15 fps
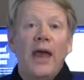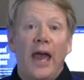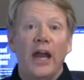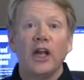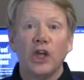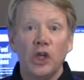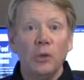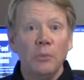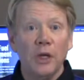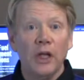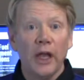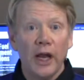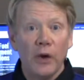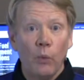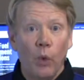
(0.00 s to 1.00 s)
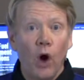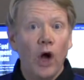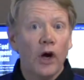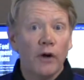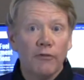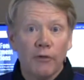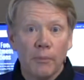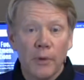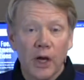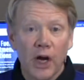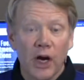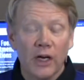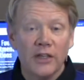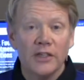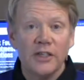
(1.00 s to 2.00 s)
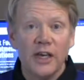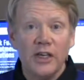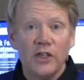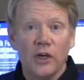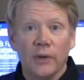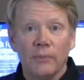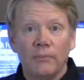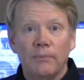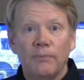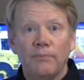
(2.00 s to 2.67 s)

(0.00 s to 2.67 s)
and accumulating water from the condensation.